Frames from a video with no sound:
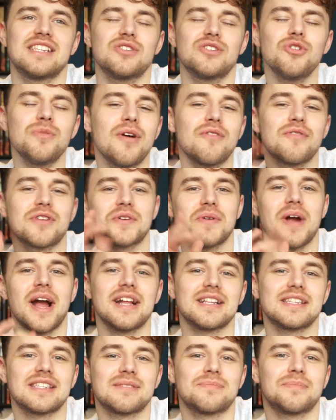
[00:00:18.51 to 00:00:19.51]
Let's talk about
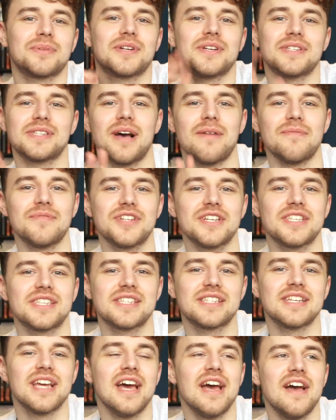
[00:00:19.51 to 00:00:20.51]
regrets, because I'm
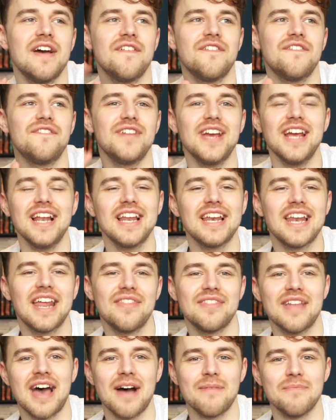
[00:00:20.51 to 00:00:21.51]
just feeling
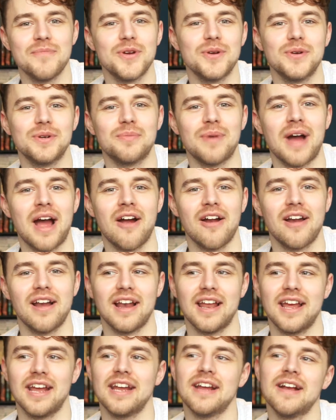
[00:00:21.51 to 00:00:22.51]
in that mood,
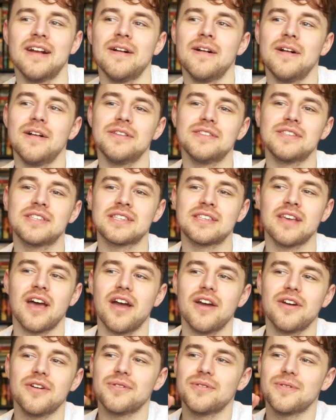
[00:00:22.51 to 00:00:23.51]
apparently.
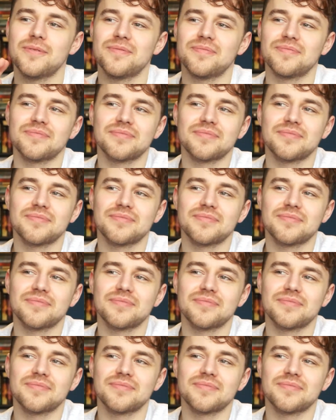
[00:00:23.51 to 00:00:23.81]
So,